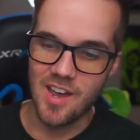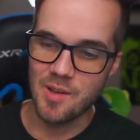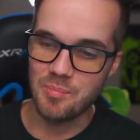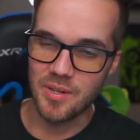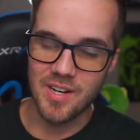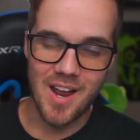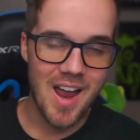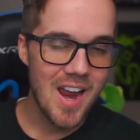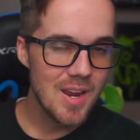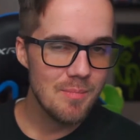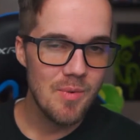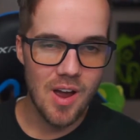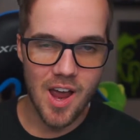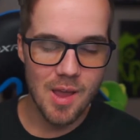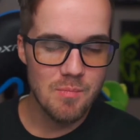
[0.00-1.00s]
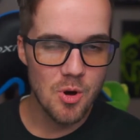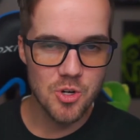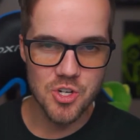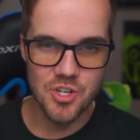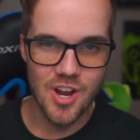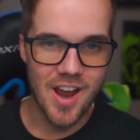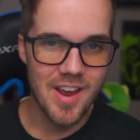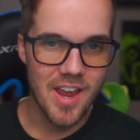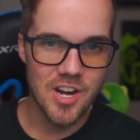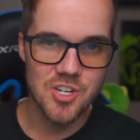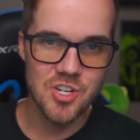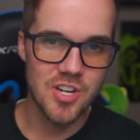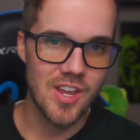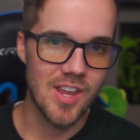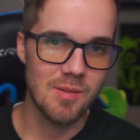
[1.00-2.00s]
I played high motion, high
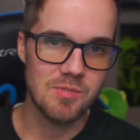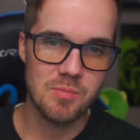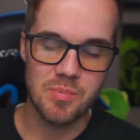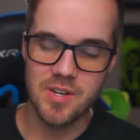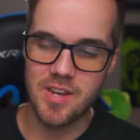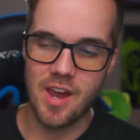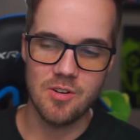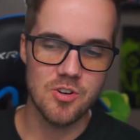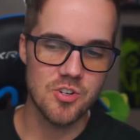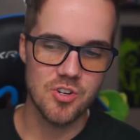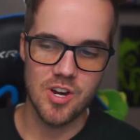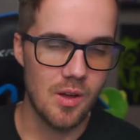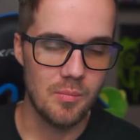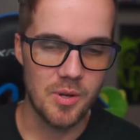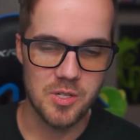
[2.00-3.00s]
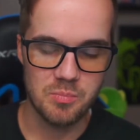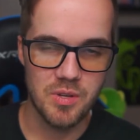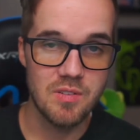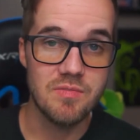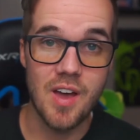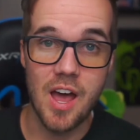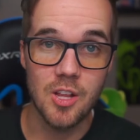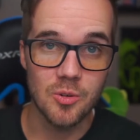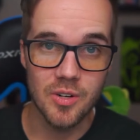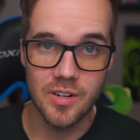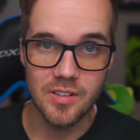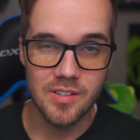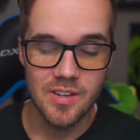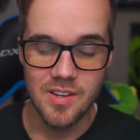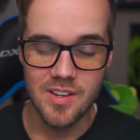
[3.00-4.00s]
action games. I played Counter-Strike. I'm about to play
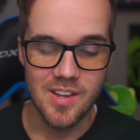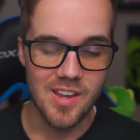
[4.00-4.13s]
Valorant.